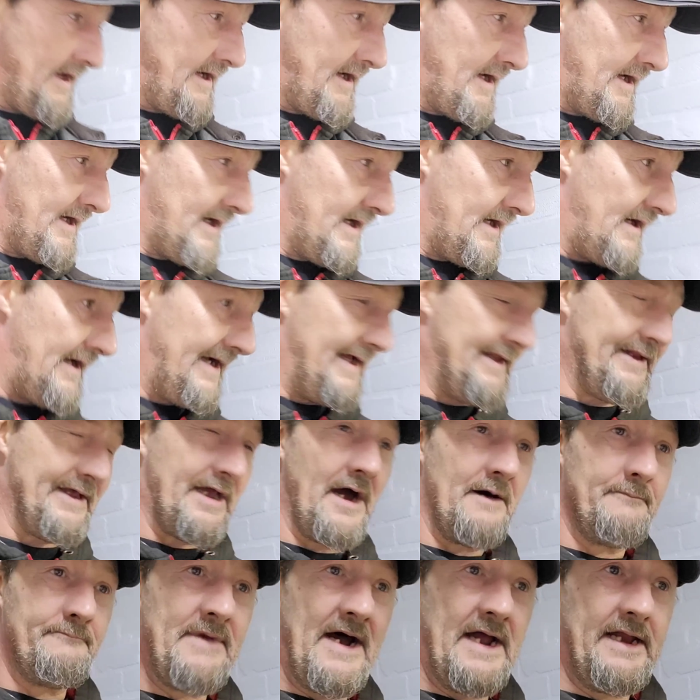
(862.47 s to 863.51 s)
I had to go
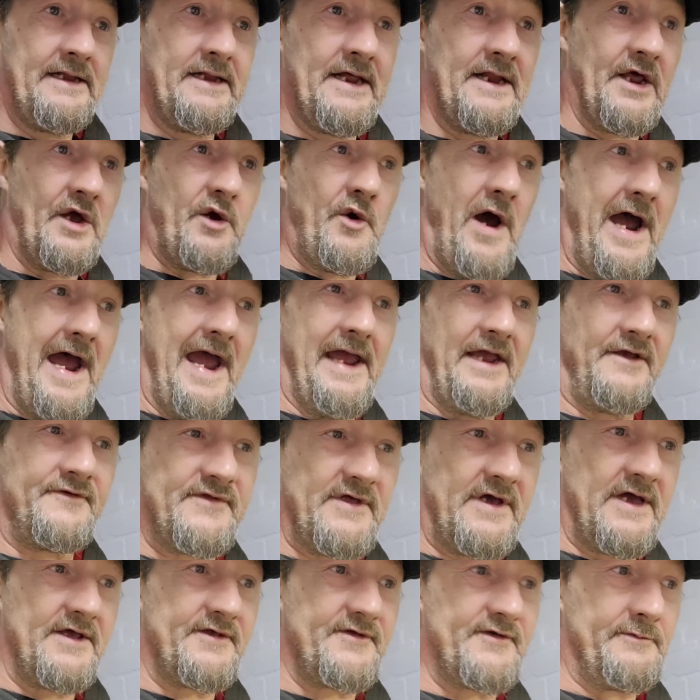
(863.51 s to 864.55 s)
up Maiden of the Cracks to
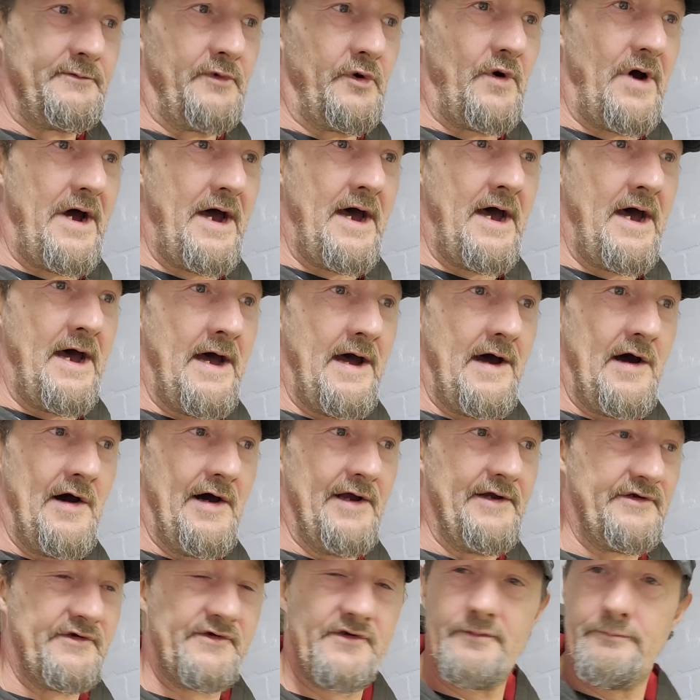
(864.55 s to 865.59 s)
get some more
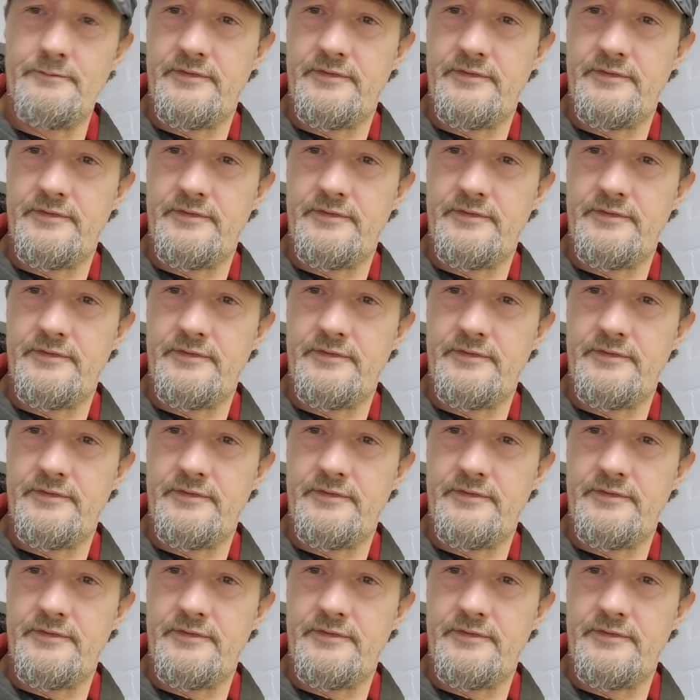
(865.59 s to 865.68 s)
hydrogen